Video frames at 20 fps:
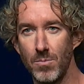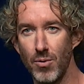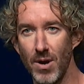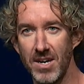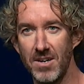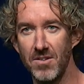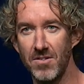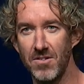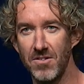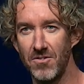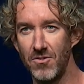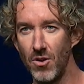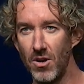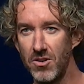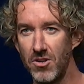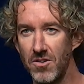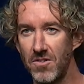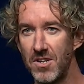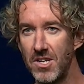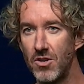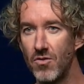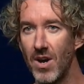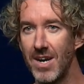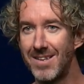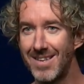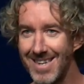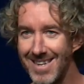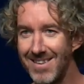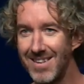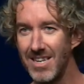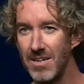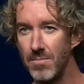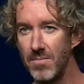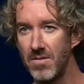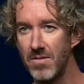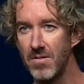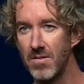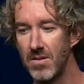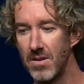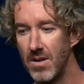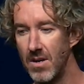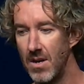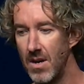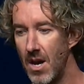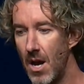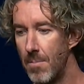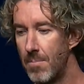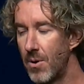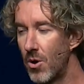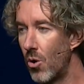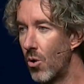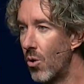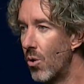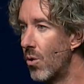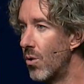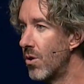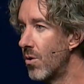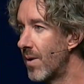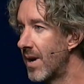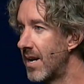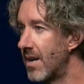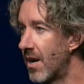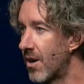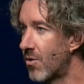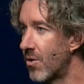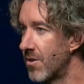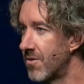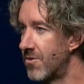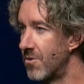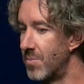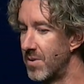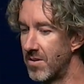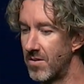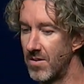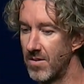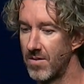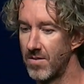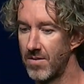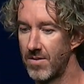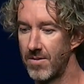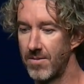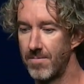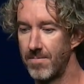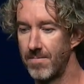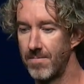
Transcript: practices not just in your IT teams, but all the way across your business.